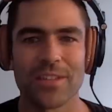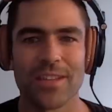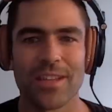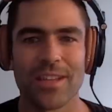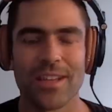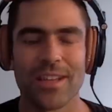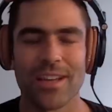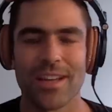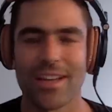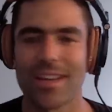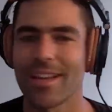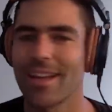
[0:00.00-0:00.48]
And
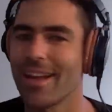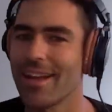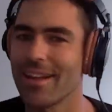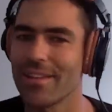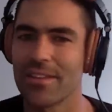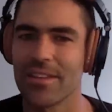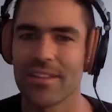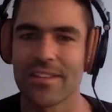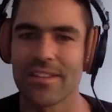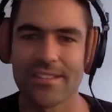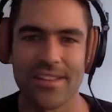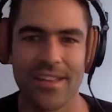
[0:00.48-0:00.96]
I kind of
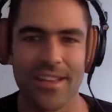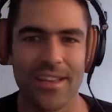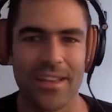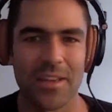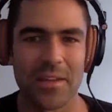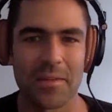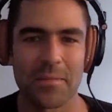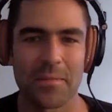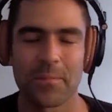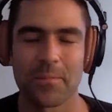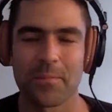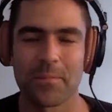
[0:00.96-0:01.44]
had the
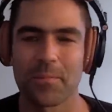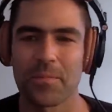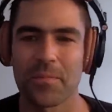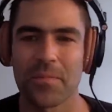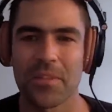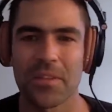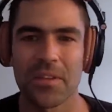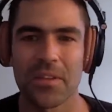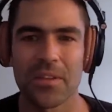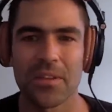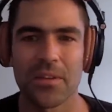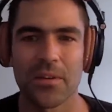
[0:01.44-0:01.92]
same
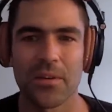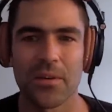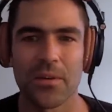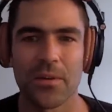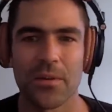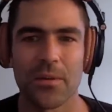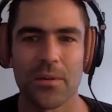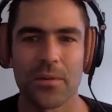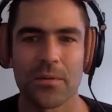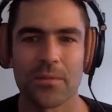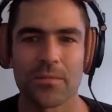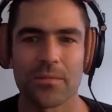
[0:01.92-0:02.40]

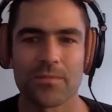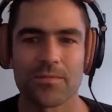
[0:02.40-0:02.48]
kind